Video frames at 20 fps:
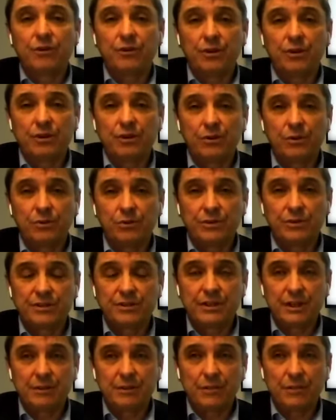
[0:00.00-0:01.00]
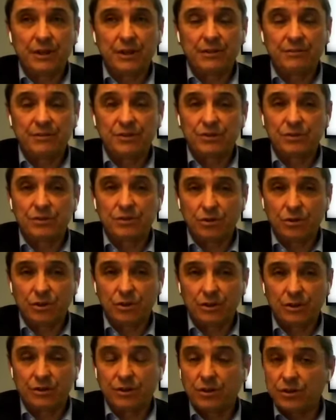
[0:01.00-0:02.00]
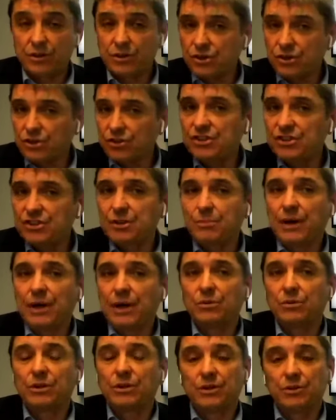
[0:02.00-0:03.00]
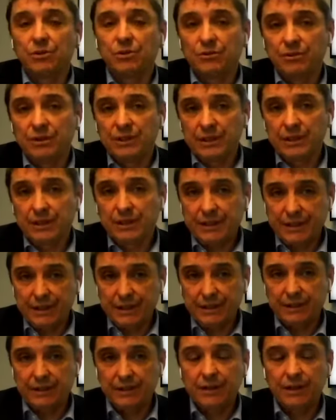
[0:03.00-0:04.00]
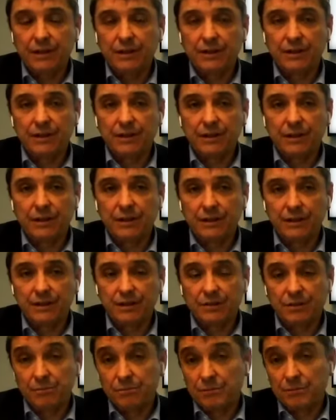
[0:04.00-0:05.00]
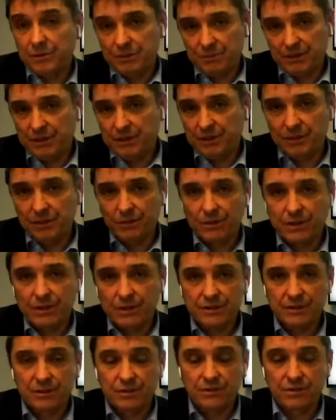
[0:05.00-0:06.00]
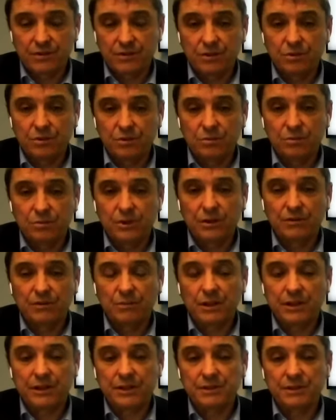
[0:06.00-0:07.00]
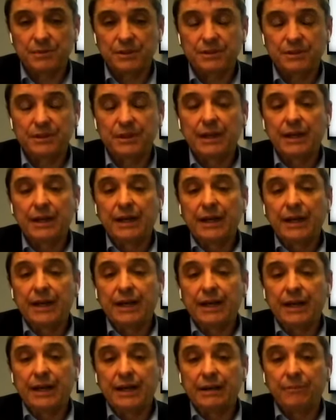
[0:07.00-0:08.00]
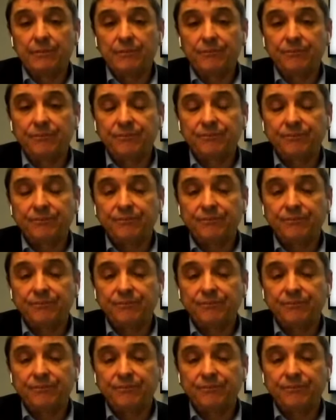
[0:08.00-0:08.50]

for those that might have struggled or just about got over the line on, maybe in our case, an unsecured private placement a